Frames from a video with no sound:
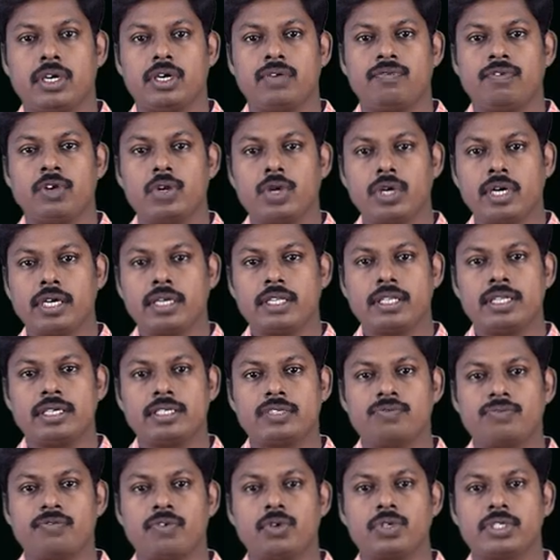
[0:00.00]
If you look at
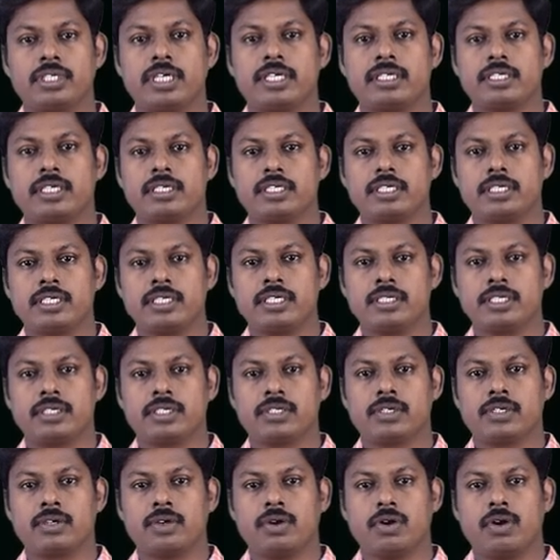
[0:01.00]
these 4
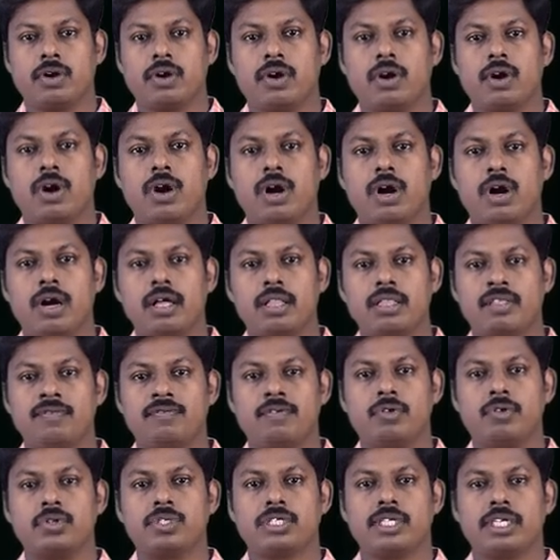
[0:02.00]
sentences, all the
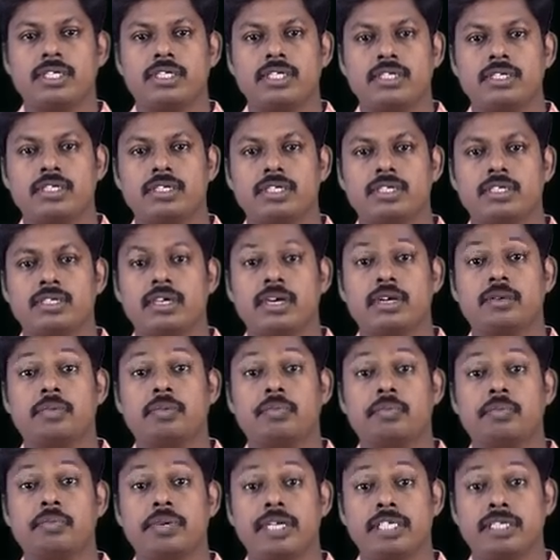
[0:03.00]
4 sentences are
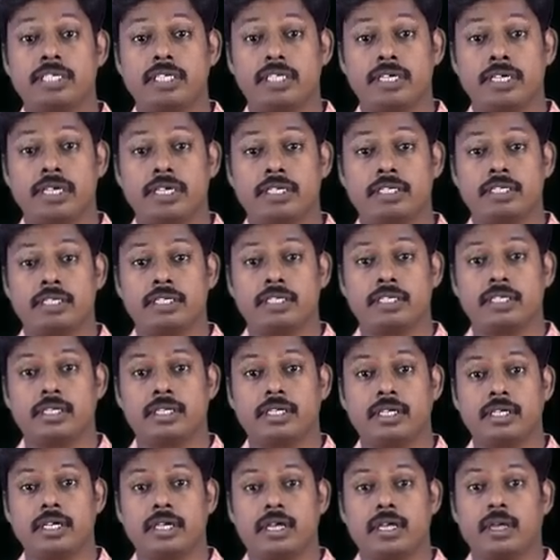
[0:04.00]
in present tense.
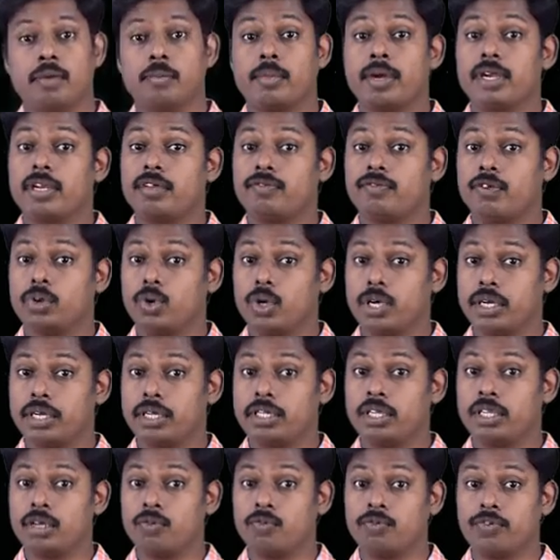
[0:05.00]
But if you look
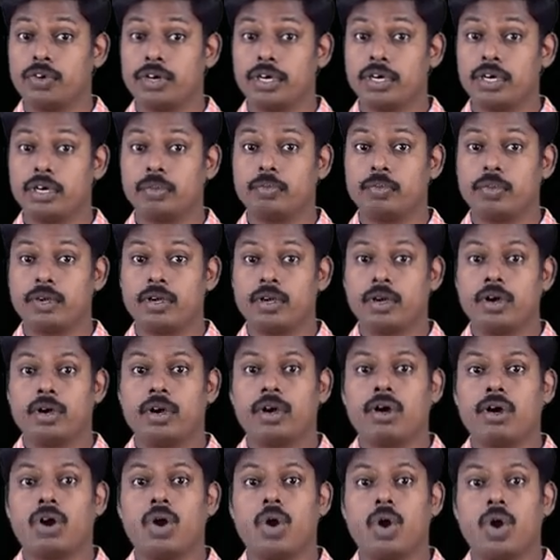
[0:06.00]
at the verb,
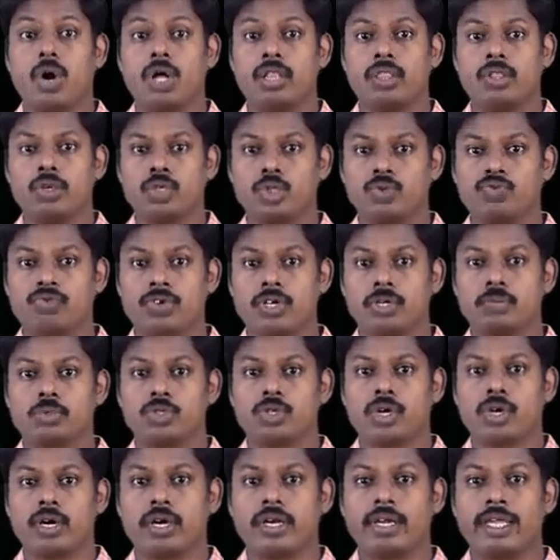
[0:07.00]
all those verbs
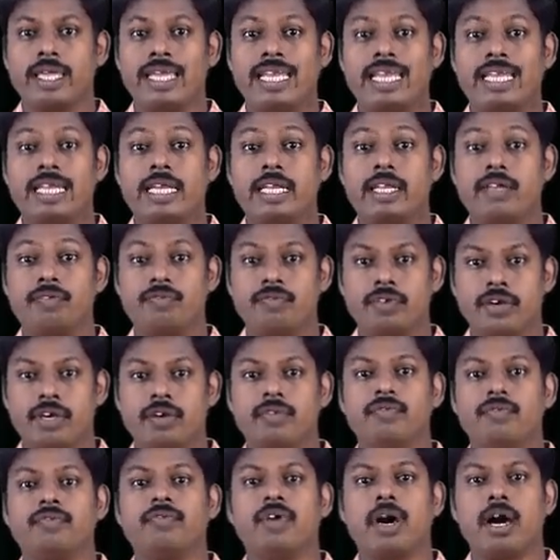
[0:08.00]
are in
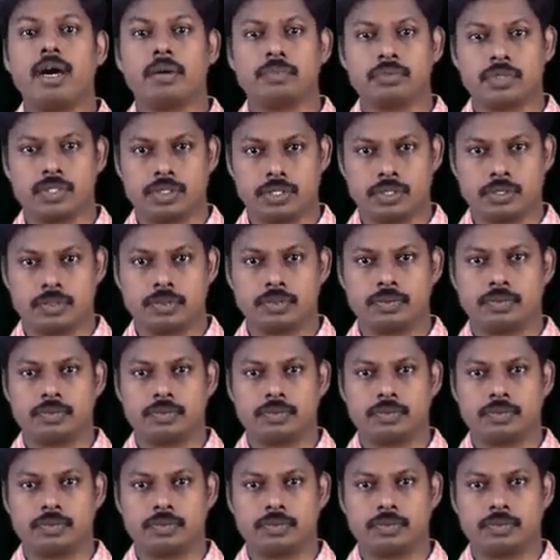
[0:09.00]
different forms.